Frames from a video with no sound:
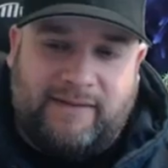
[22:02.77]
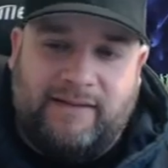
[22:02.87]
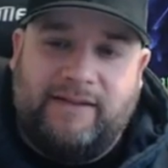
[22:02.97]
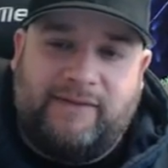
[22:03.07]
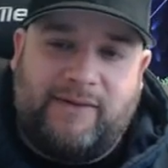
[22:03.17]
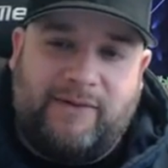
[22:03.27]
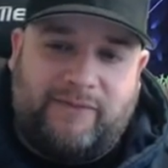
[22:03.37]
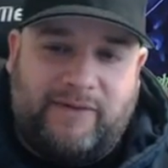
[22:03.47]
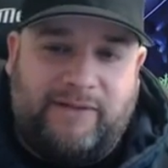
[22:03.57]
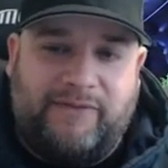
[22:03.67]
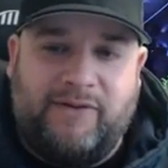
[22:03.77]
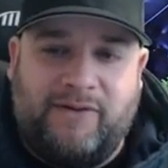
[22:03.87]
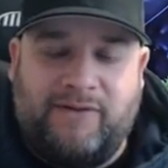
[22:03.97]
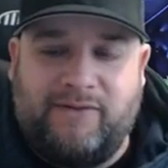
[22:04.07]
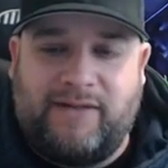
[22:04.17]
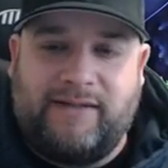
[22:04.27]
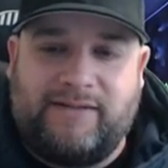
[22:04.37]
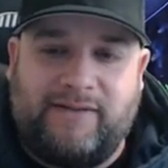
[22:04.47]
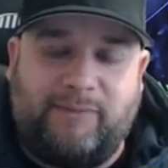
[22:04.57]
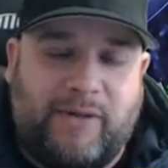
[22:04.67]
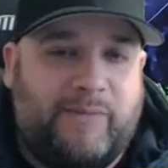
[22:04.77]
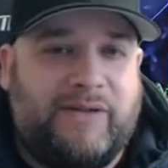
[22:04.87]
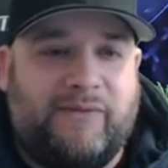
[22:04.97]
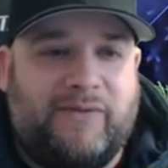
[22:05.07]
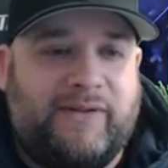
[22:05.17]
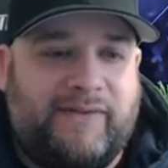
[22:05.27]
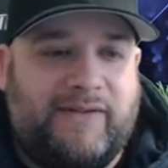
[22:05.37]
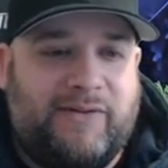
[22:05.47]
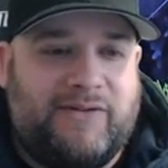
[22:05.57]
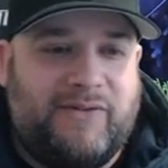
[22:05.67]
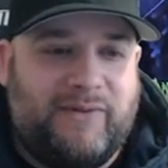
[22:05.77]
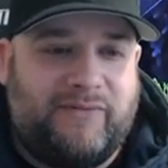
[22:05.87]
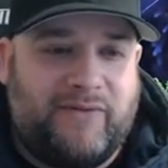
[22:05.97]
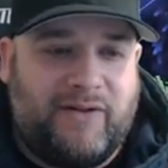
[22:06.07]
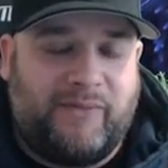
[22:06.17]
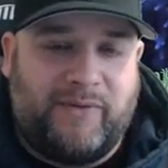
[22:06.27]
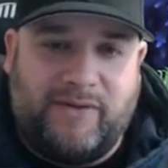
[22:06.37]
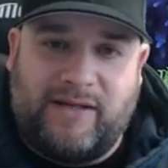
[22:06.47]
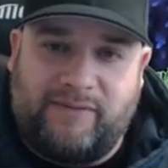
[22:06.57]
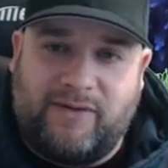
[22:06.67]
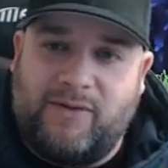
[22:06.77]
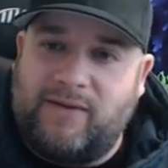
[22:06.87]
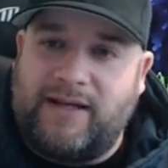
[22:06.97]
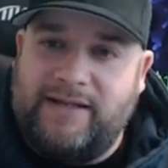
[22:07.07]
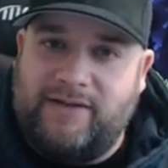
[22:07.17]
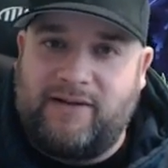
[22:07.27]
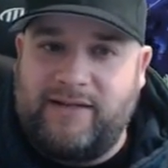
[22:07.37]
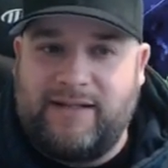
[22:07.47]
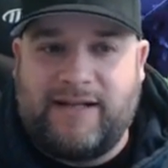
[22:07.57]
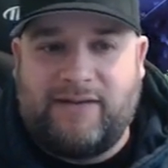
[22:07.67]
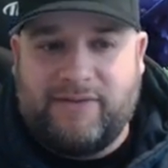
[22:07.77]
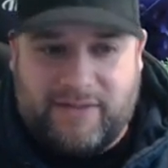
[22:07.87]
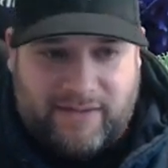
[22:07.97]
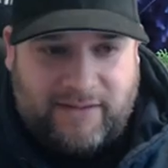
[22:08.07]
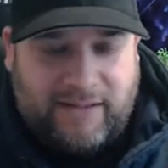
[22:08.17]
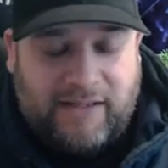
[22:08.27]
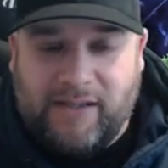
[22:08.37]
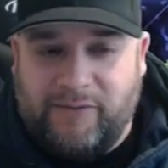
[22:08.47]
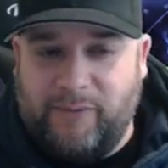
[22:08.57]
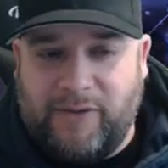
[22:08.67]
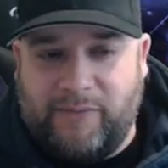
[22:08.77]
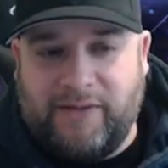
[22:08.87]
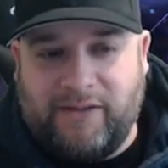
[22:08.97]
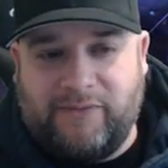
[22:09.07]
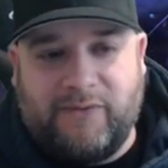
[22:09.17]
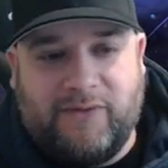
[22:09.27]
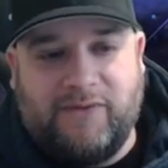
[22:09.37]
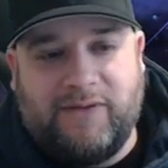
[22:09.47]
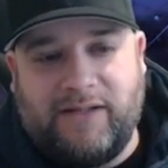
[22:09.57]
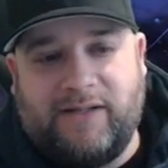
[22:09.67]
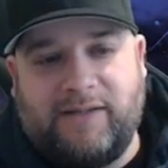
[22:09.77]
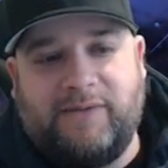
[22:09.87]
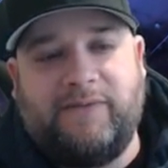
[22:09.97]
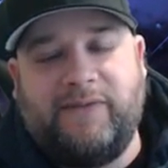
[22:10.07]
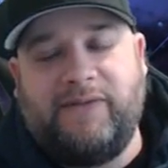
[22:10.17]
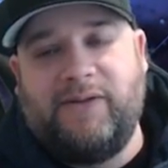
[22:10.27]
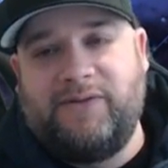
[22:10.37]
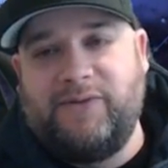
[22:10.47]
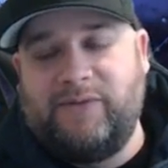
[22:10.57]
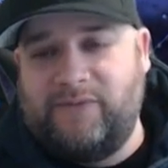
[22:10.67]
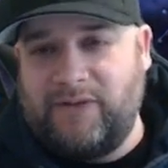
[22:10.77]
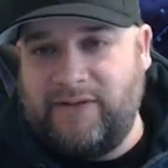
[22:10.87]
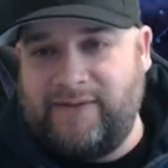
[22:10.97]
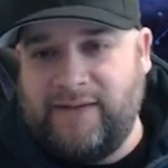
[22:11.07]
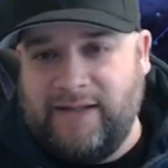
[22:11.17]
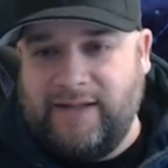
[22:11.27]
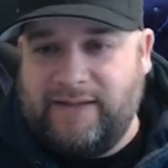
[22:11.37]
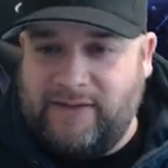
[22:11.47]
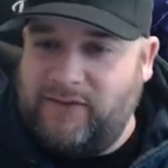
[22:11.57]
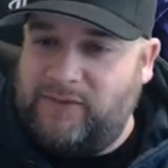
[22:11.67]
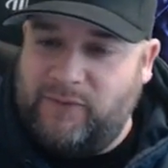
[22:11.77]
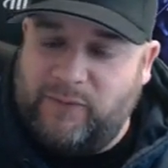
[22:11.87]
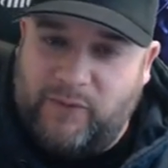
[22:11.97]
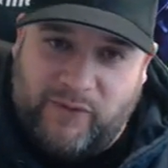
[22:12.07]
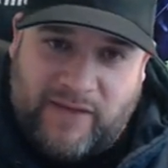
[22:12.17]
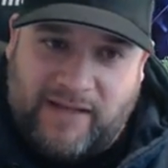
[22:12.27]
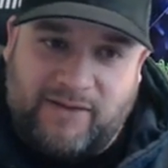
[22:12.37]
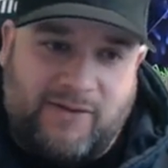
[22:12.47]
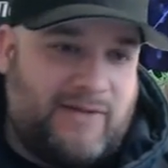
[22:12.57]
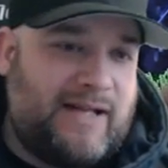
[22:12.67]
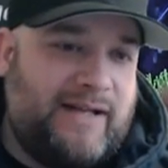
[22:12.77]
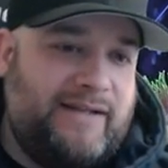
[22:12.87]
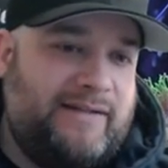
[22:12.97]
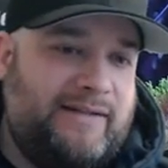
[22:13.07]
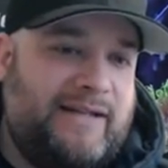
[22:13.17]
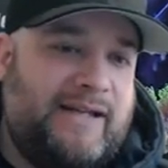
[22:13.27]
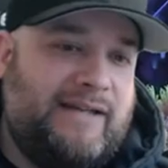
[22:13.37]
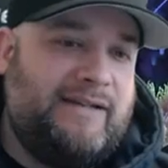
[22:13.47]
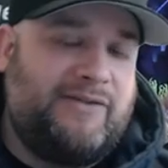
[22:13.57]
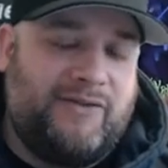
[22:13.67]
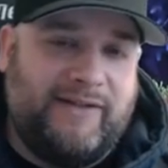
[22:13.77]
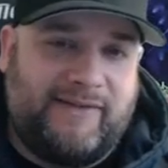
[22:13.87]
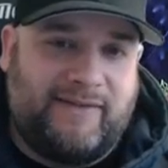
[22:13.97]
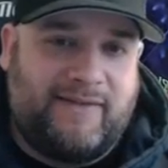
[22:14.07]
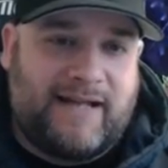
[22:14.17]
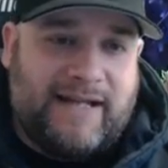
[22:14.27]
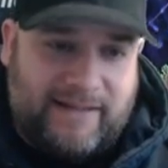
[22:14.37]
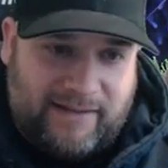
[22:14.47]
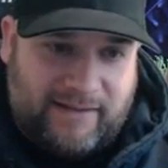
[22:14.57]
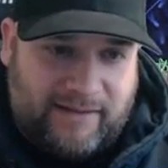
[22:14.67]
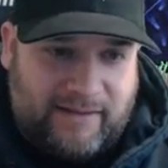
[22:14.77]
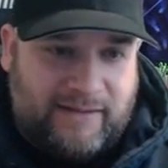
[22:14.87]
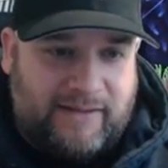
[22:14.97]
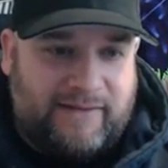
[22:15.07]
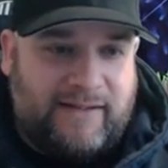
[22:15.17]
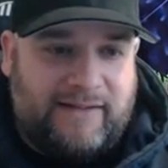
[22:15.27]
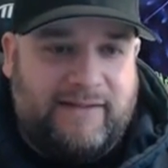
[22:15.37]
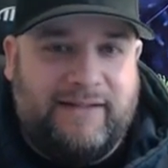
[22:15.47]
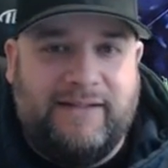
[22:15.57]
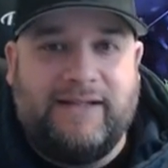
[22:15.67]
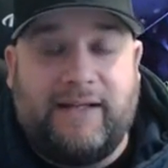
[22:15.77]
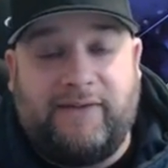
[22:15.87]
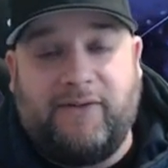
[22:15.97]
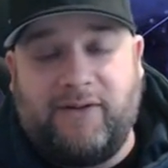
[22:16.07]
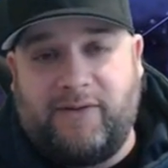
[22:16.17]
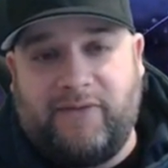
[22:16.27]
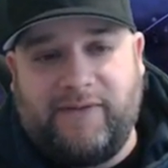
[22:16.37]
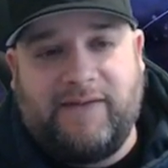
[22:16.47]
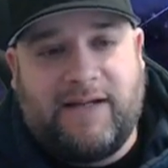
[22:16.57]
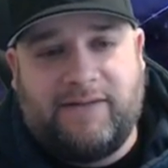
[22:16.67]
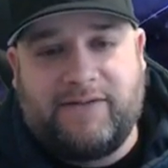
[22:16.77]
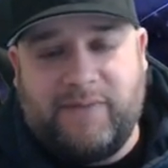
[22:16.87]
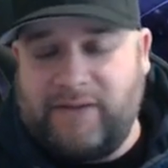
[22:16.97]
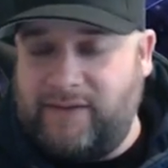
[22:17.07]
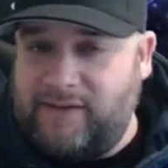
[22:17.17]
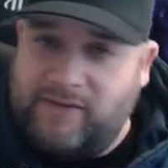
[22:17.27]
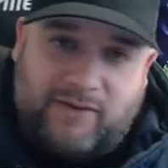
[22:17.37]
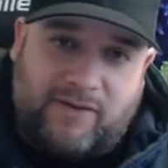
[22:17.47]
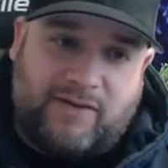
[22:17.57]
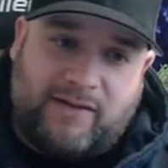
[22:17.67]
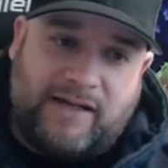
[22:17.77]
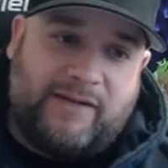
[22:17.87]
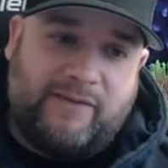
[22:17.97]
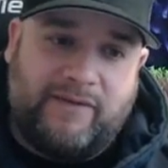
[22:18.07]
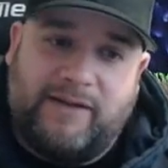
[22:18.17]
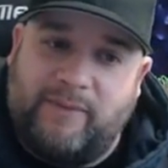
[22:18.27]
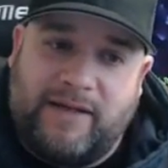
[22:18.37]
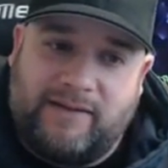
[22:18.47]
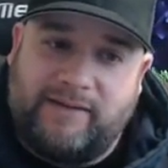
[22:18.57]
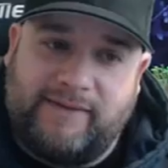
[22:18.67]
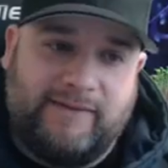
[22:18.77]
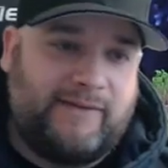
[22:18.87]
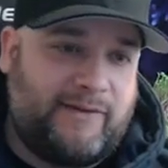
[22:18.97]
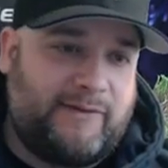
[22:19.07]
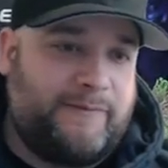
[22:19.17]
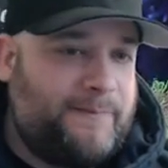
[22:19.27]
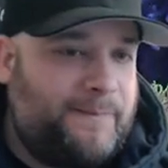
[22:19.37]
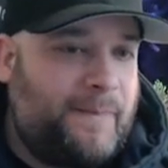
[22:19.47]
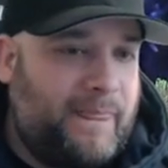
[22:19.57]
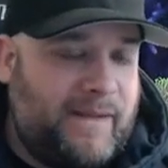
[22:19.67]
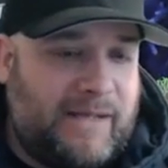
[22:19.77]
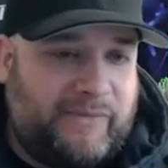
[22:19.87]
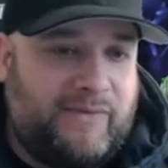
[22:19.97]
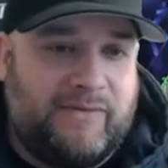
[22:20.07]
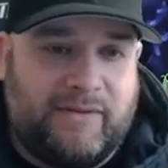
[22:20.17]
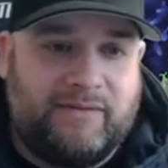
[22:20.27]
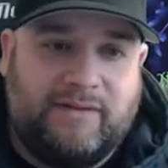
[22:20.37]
So if you're like just pumping it full of CO2 and ferts, but you have low light, you're gonna get algae. If you're pumping it full of CO2 and ferts, then you remove that low light and increase the lighting, then yes, you're gonna fix the algae because then you no longer have an imbalance. So absolutely.